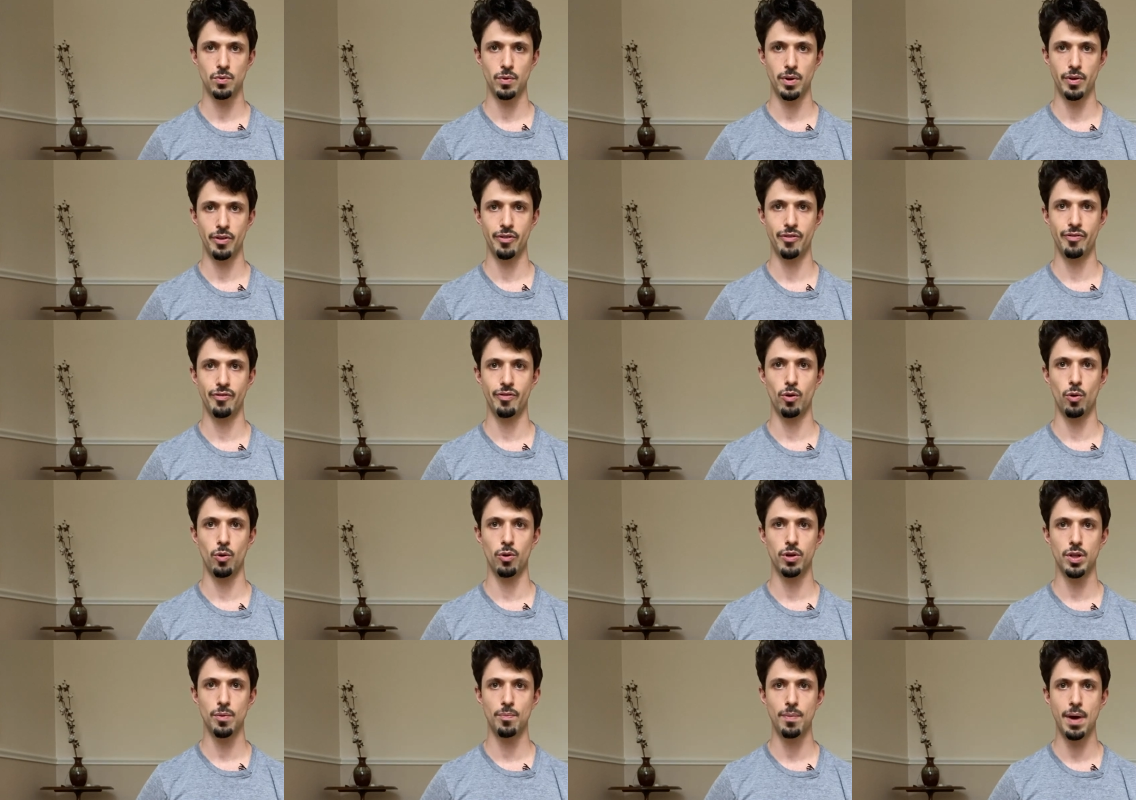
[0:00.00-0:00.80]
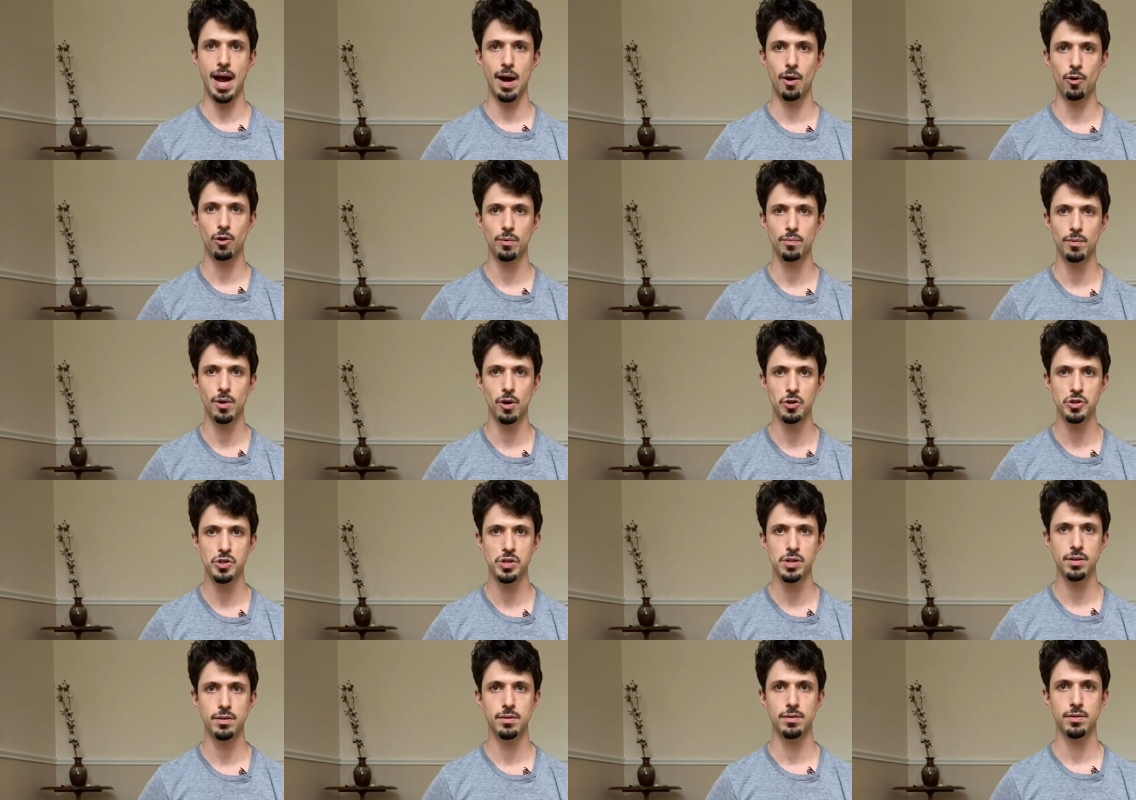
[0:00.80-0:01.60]
We have the forward, the backward
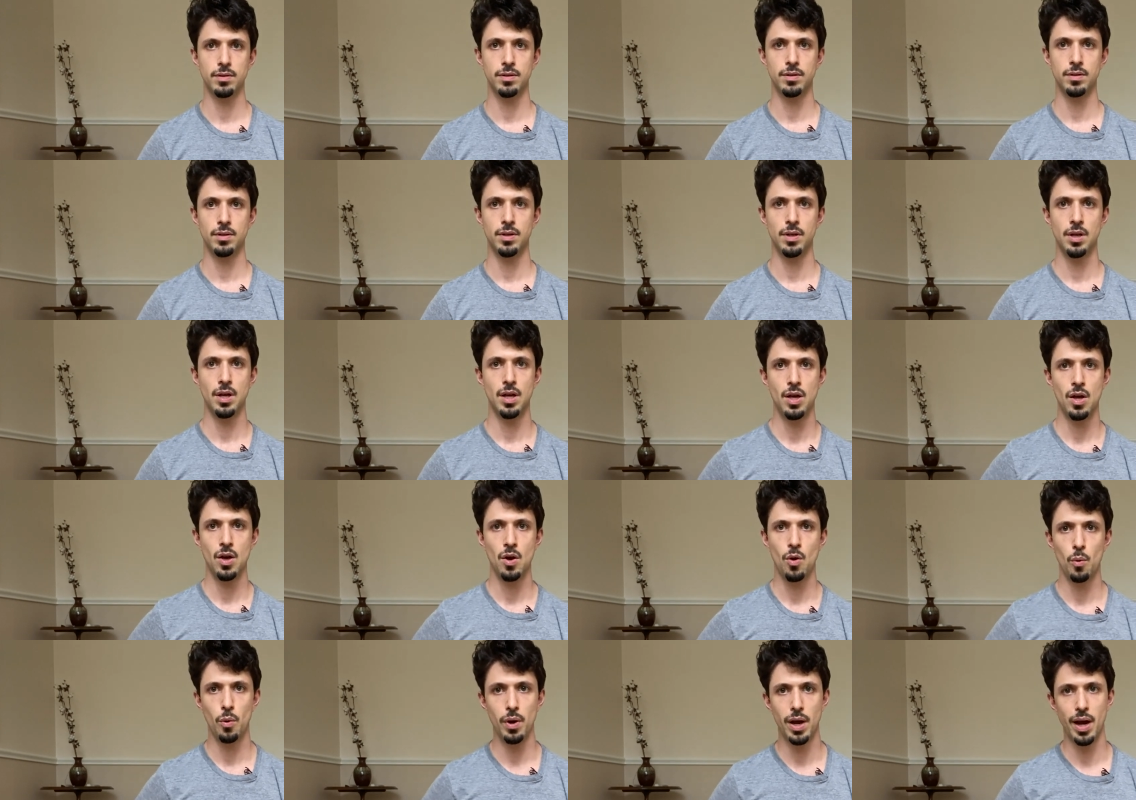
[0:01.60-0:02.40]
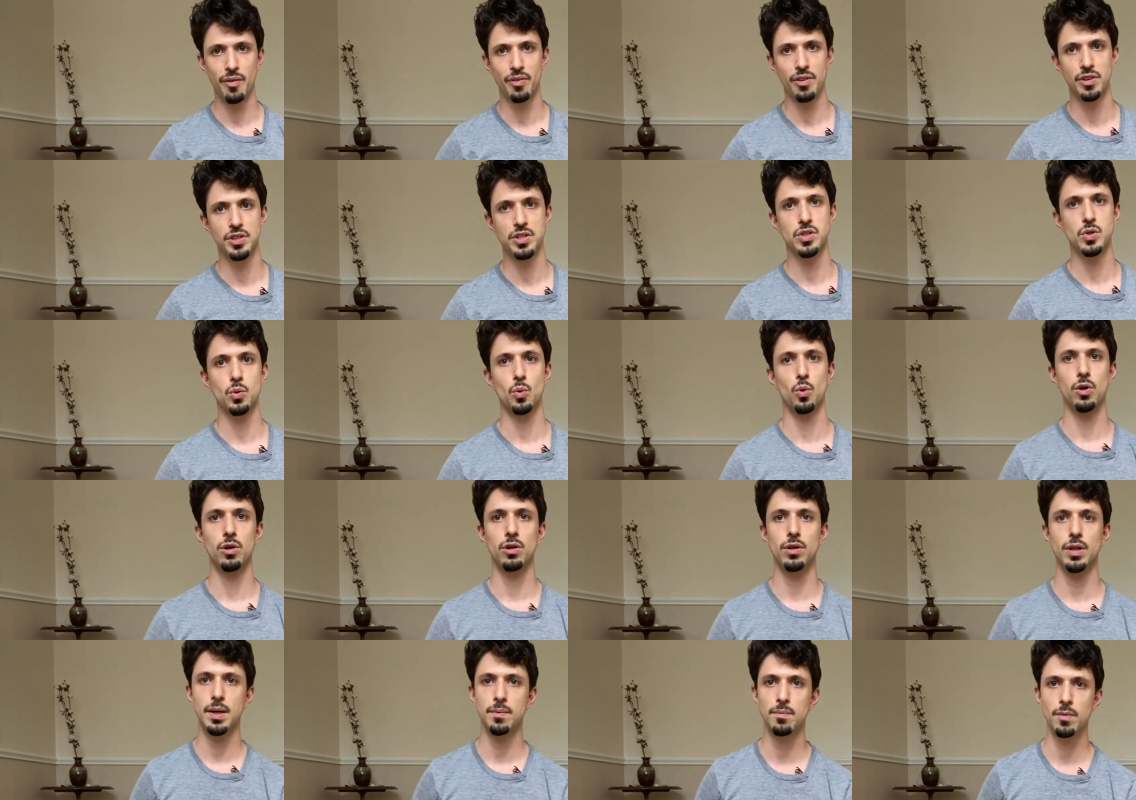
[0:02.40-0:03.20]
motion, we have the
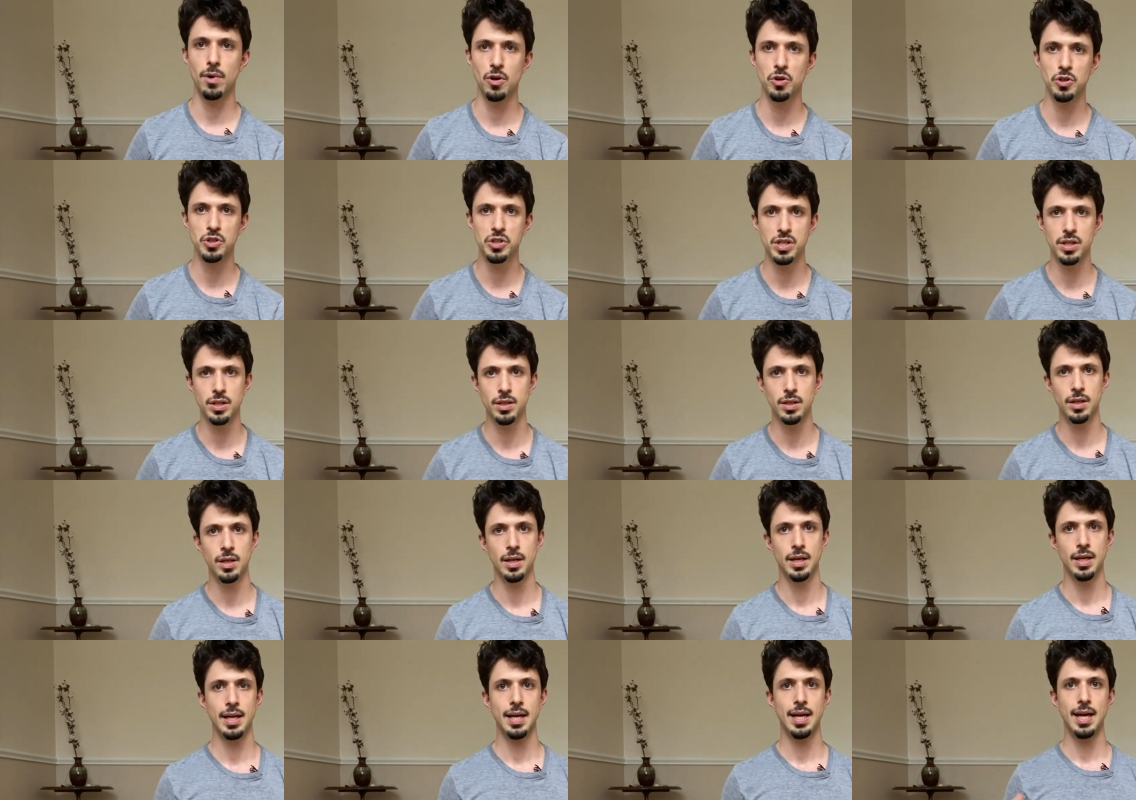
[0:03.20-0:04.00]
swirling motion,